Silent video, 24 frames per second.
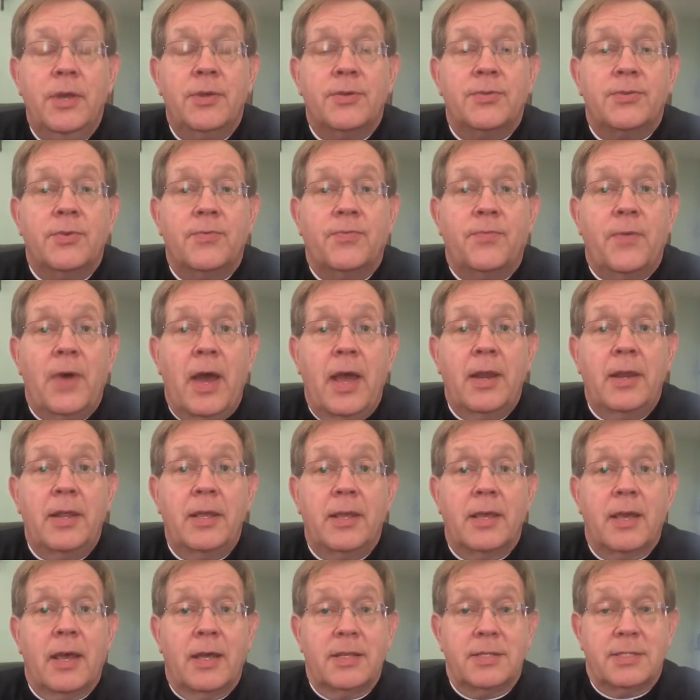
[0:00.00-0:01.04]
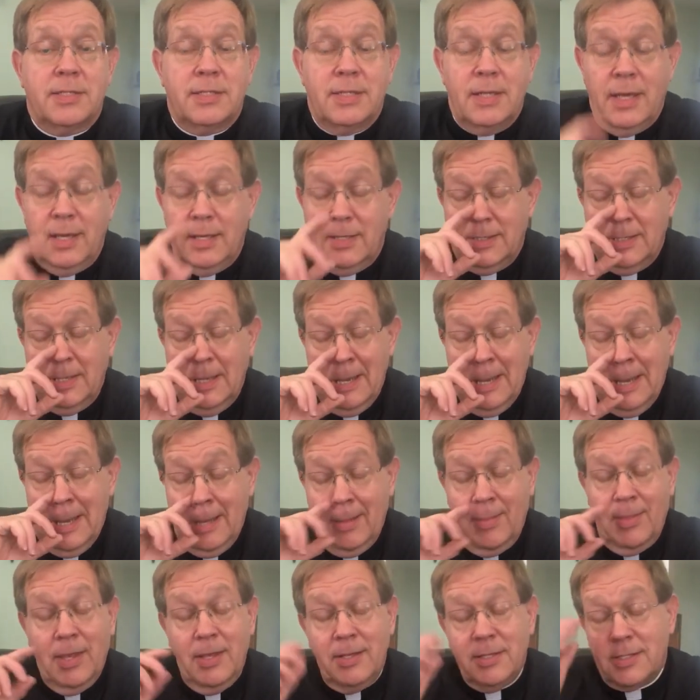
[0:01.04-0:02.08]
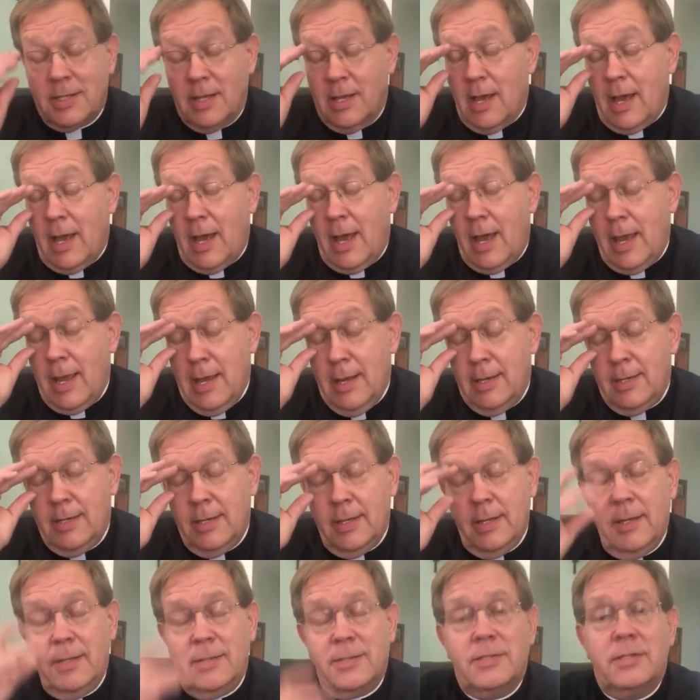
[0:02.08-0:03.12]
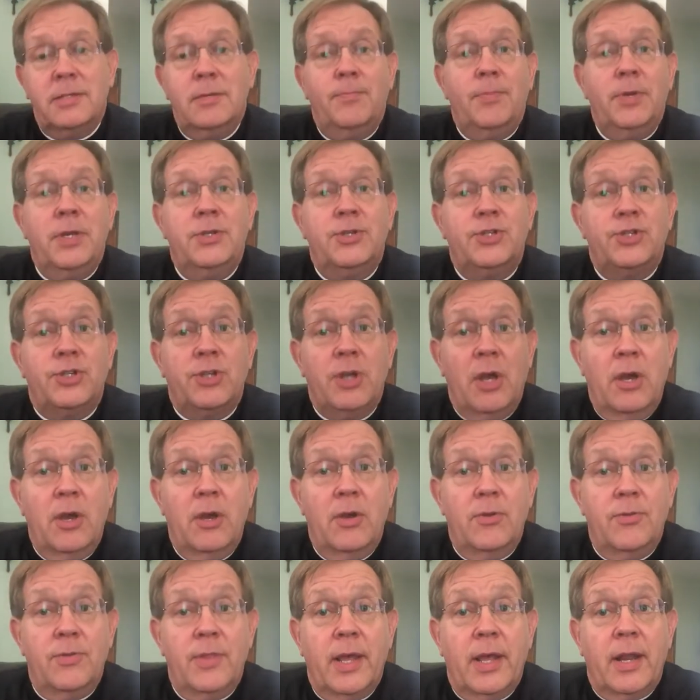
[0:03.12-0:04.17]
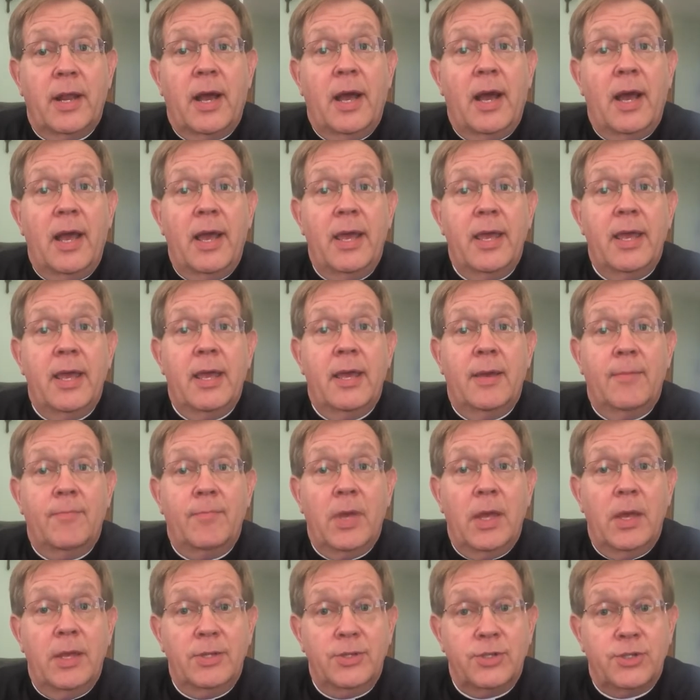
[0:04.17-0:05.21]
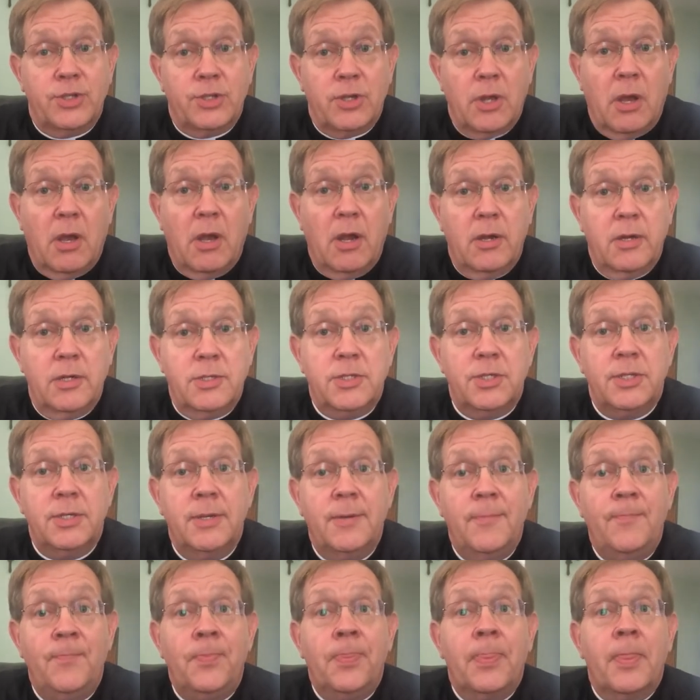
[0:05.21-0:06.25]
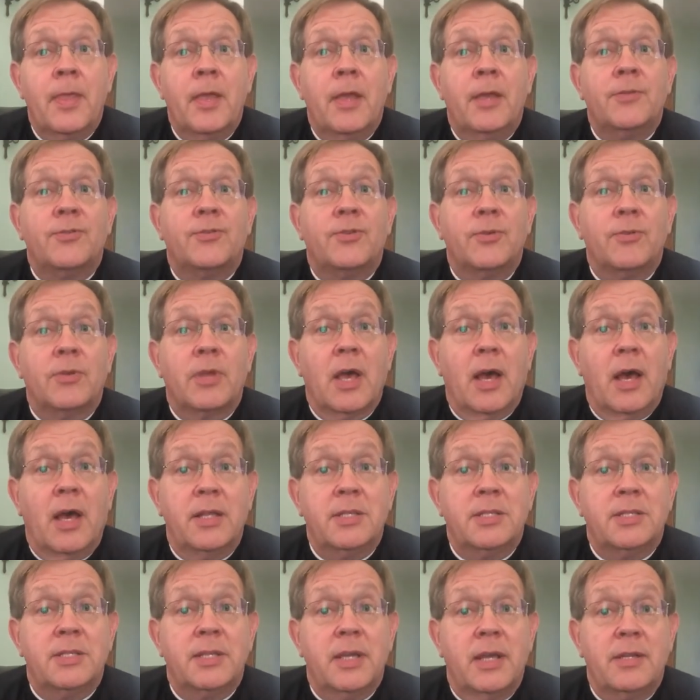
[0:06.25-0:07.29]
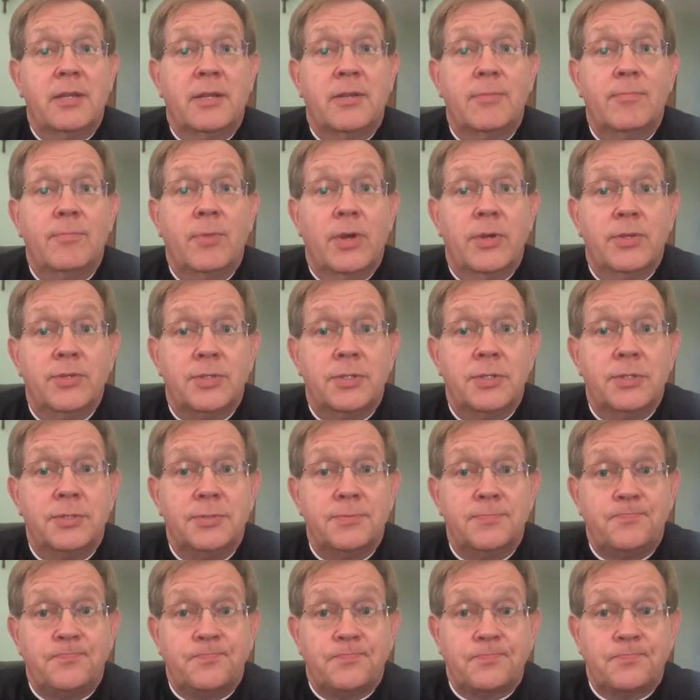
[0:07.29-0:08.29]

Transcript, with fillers: So finally God says, this guy needs to be shown that I am in charge. And so God said to Moses,